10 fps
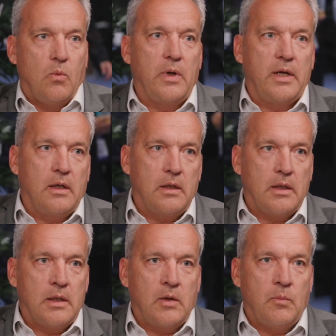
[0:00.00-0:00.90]

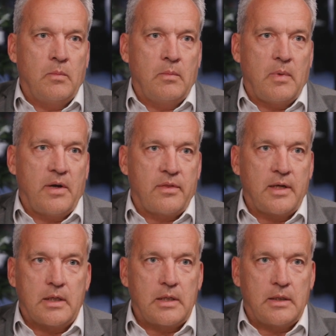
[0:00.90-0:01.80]
where I
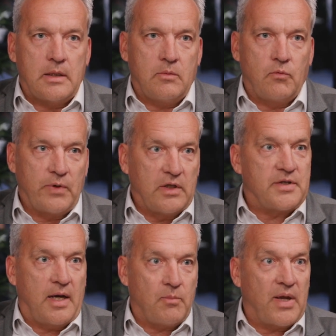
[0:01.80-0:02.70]
think
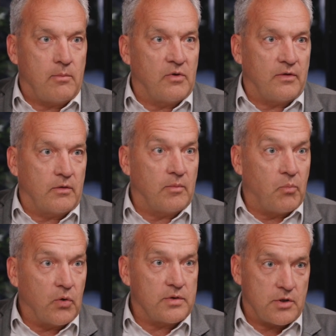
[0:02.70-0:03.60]
real-time payments are an
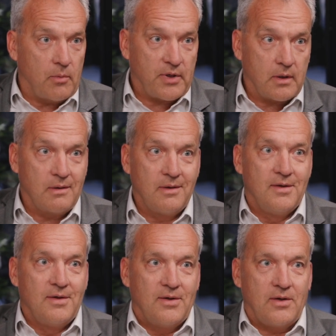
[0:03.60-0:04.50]
important topic,
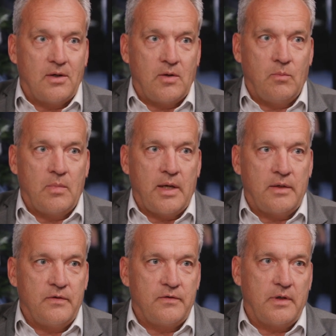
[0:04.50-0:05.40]

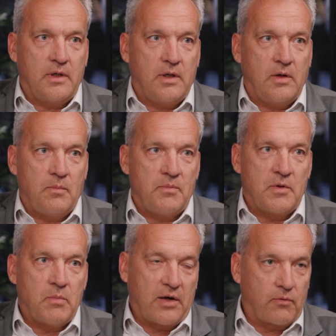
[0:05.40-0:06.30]
and
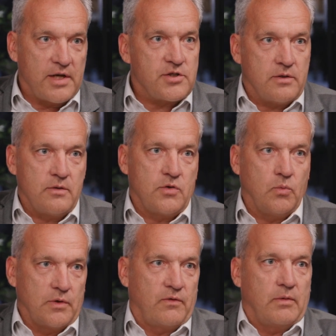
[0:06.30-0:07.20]
the migration
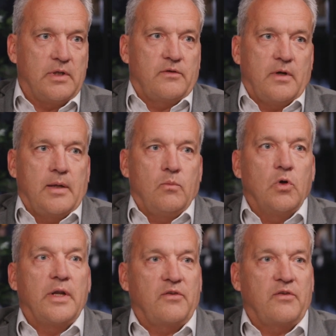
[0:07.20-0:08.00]
towards real-time will